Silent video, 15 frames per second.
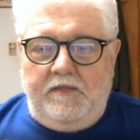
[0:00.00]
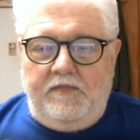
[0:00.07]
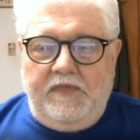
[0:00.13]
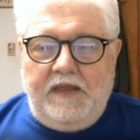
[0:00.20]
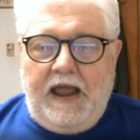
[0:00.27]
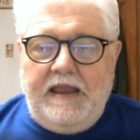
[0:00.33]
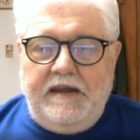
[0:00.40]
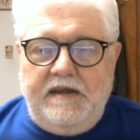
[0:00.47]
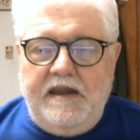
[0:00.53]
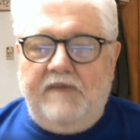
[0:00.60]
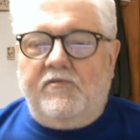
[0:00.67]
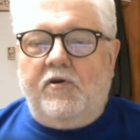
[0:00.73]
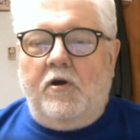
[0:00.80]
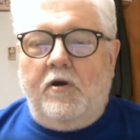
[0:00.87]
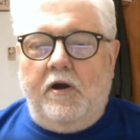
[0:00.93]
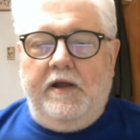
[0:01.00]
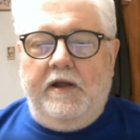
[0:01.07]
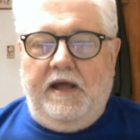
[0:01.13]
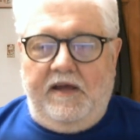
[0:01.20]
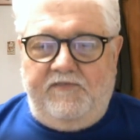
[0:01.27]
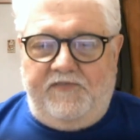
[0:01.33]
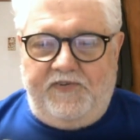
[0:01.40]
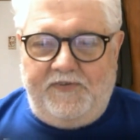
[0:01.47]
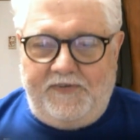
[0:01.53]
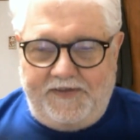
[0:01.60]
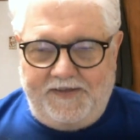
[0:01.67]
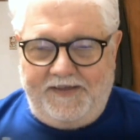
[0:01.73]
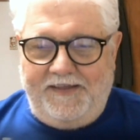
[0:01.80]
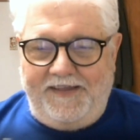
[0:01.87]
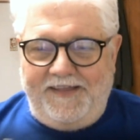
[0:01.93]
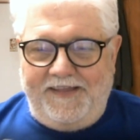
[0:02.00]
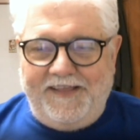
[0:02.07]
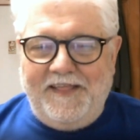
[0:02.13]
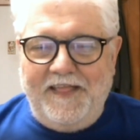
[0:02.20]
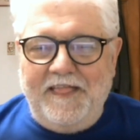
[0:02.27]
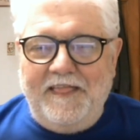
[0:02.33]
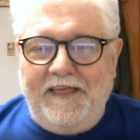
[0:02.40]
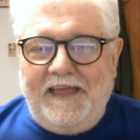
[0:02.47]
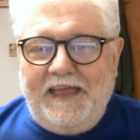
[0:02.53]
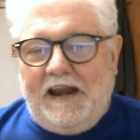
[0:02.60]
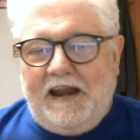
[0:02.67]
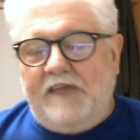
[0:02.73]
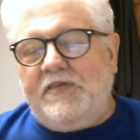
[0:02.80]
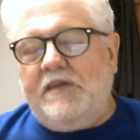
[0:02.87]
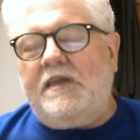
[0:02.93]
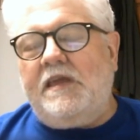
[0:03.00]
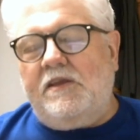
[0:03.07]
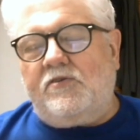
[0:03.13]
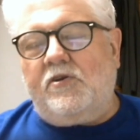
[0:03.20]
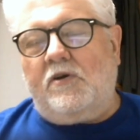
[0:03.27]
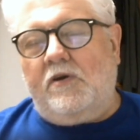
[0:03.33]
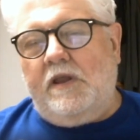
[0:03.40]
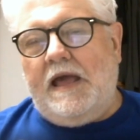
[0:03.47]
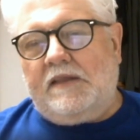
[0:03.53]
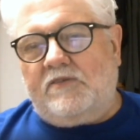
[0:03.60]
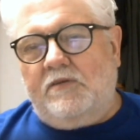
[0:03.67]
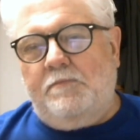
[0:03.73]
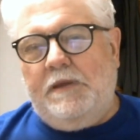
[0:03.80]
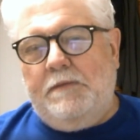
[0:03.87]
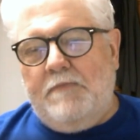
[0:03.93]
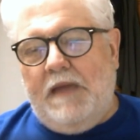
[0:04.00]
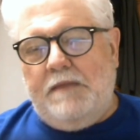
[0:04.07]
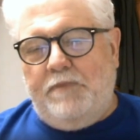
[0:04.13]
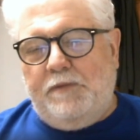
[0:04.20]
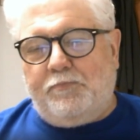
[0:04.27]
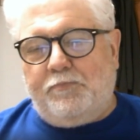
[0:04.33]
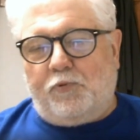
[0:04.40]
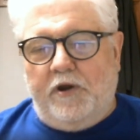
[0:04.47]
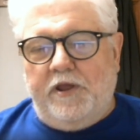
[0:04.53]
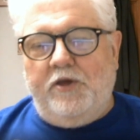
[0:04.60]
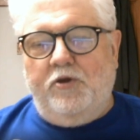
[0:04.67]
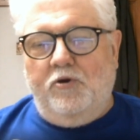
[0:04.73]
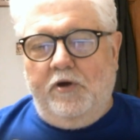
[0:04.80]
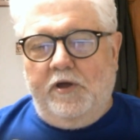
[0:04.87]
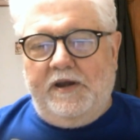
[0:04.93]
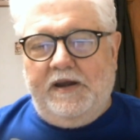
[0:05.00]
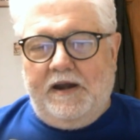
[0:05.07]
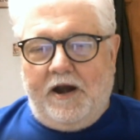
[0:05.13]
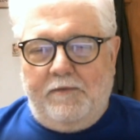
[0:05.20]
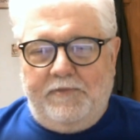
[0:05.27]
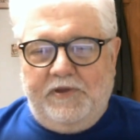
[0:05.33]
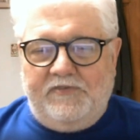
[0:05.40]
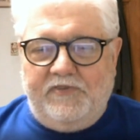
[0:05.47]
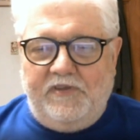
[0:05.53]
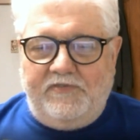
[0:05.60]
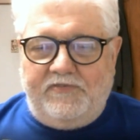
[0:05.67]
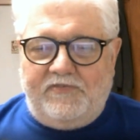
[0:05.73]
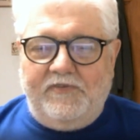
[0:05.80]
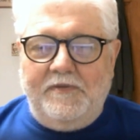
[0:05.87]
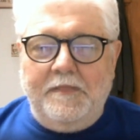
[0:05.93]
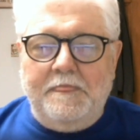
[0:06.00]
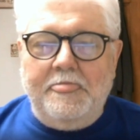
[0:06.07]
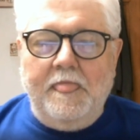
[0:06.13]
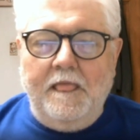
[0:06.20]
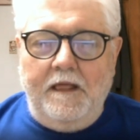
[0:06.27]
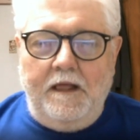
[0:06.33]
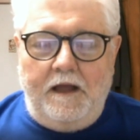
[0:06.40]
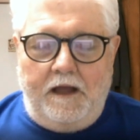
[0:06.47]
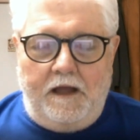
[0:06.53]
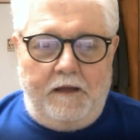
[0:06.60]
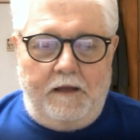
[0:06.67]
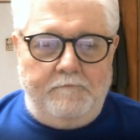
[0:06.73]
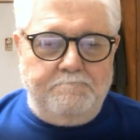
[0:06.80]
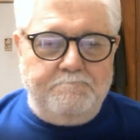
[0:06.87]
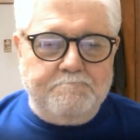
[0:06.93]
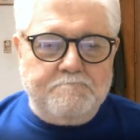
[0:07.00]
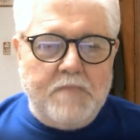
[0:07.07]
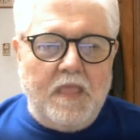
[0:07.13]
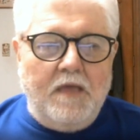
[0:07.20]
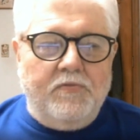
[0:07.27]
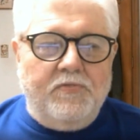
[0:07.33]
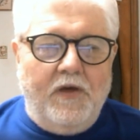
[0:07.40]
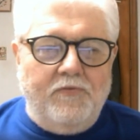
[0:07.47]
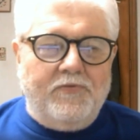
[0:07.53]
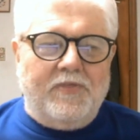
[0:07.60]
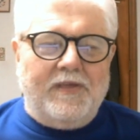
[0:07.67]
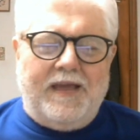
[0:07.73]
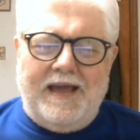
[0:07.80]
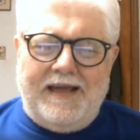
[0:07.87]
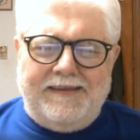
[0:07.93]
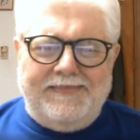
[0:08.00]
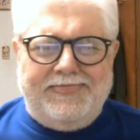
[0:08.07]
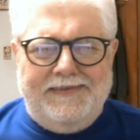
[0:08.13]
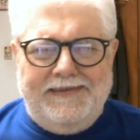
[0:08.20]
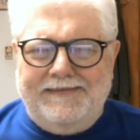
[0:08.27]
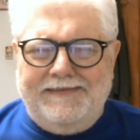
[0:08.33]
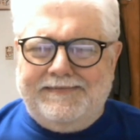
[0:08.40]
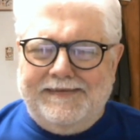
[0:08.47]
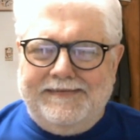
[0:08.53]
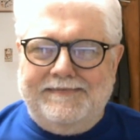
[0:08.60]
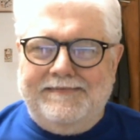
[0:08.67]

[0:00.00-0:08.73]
that I had never heard of. And I think he turned out to be maybe pretty good in our business. Those are the kind of things